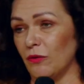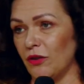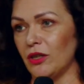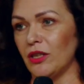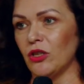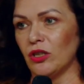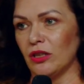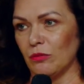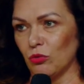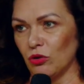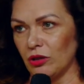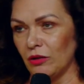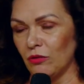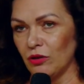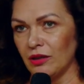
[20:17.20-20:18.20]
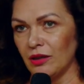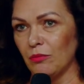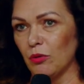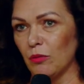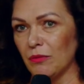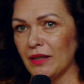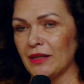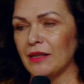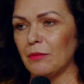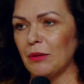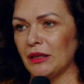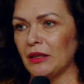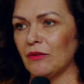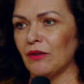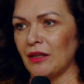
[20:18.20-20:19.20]
cannot be involved
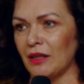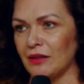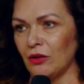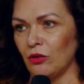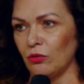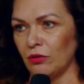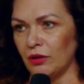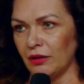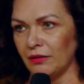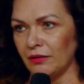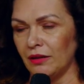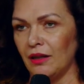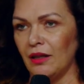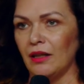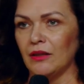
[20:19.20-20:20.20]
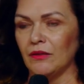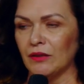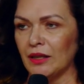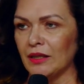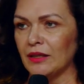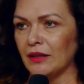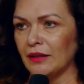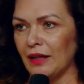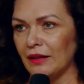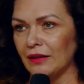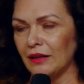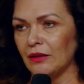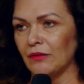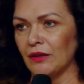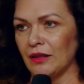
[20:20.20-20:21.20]
in volunteer movement more than three
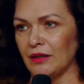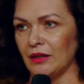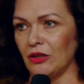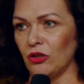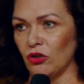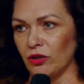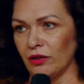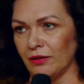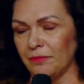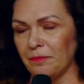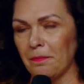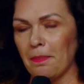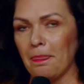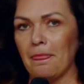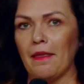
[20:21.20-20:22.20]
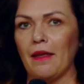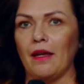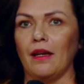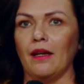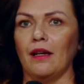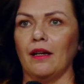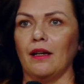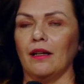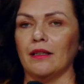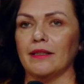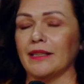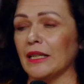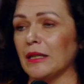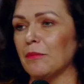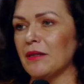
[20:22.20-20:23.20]
times a day because
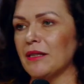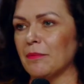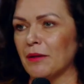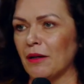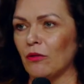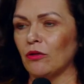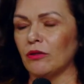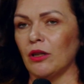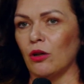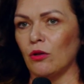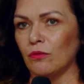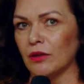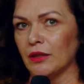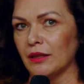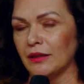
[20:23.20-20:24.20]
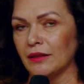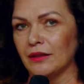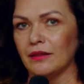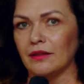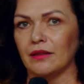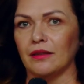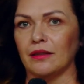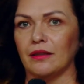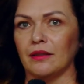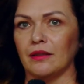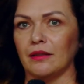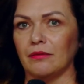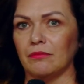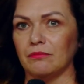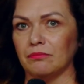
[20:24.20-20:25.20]
we have shifts,
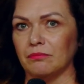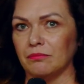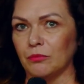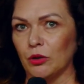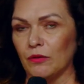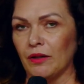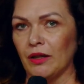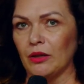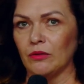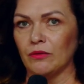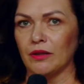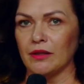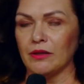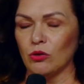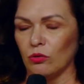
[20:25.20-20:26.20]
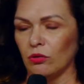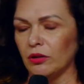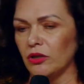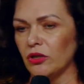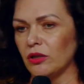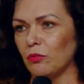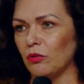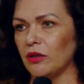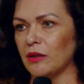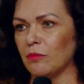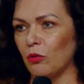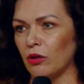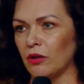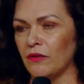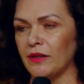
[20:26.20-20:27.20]
12 hours day shift, 12 hours
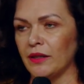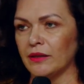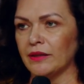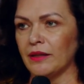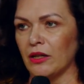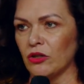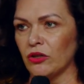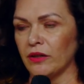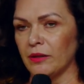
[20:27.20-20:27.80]
night shift.